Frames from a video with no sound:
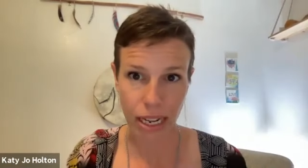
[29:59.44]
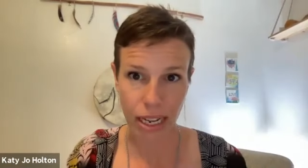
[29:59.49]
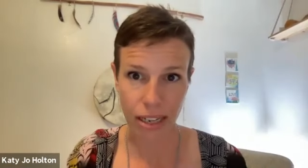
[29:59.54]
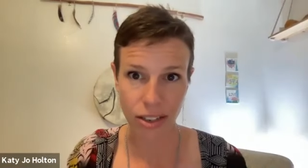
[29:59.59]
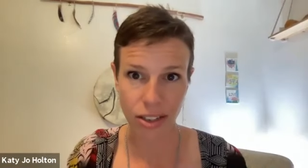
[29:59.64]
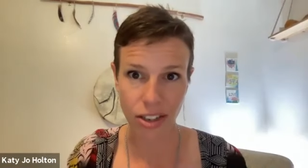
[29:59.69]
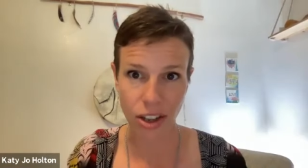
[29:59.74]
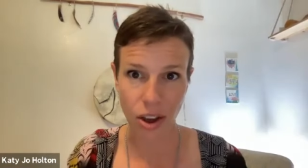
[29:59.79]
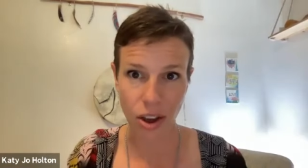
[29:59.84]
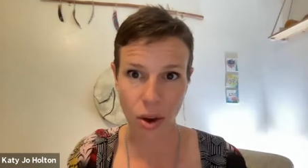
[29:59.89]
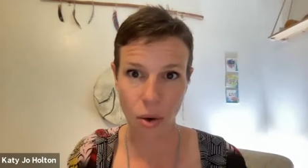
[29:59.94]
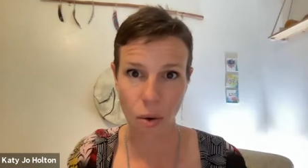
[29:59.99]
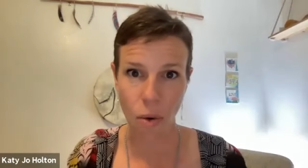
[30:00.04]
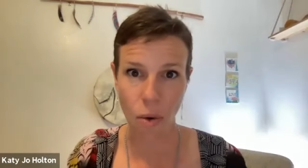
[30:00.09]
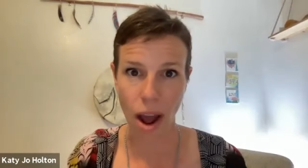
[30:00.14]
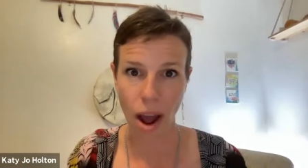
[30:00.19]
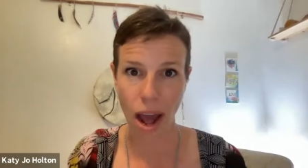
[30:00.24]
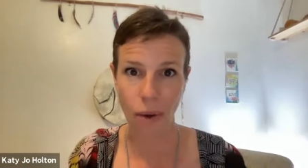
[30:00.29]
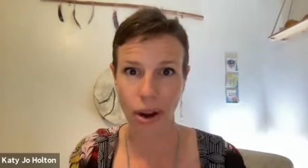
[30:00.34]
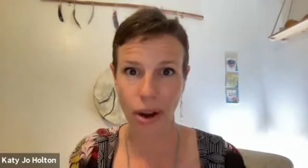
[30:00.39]
and
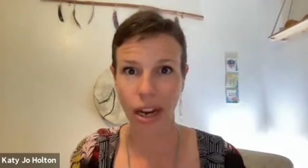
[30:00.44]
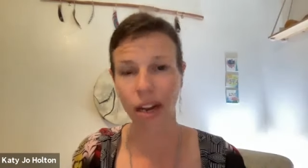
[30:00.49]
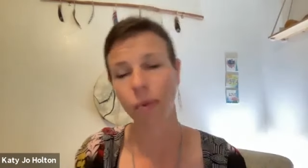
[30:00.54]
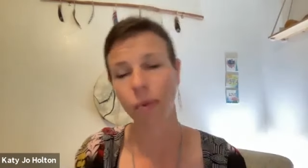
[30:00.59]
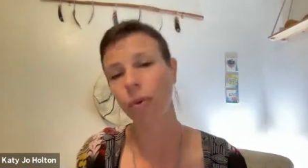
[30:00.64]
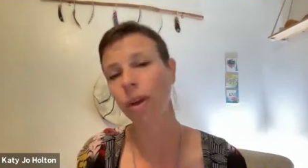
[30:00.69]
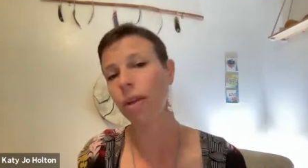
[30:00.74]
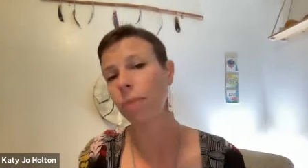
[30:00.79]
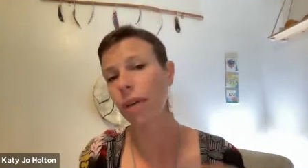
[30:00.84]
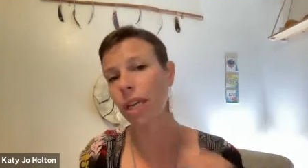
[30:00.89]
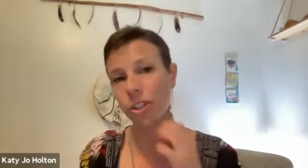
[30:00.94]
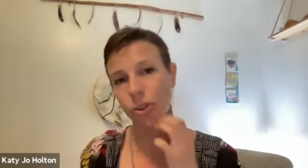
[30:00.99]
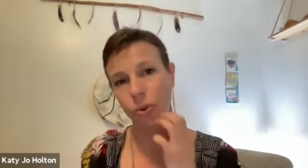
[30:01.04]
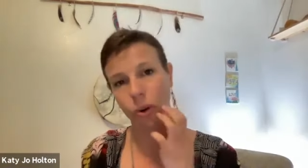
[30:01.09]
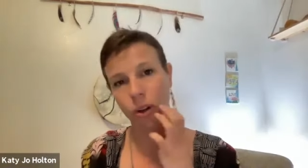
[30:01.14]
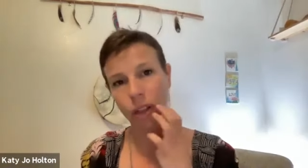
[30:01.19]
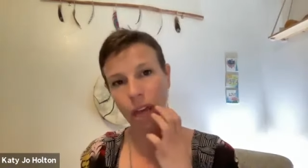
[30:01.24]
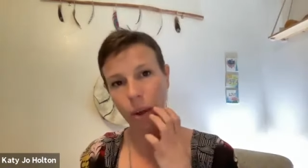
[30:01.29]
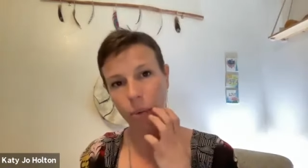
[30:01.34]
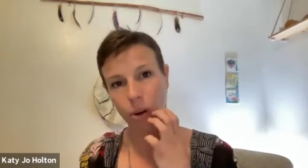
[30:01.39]
so, how can we be
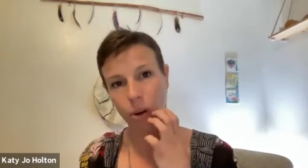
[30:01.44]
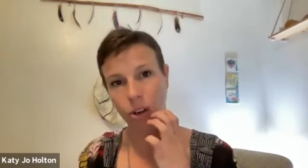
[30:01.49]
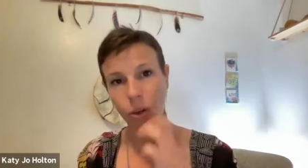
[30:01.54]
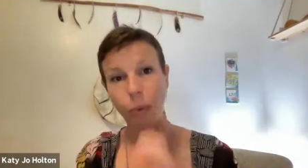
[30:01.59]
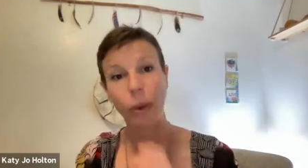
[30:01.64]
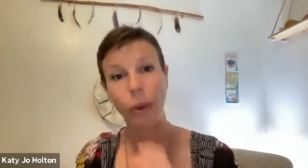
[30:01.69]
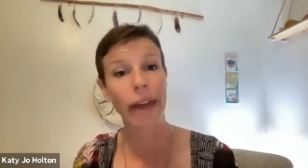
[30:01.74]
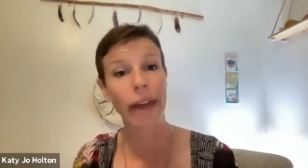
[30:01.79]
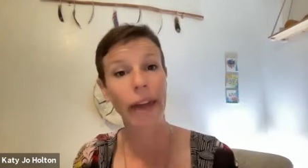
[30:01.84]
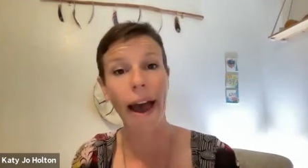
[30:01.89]
sure that we're doing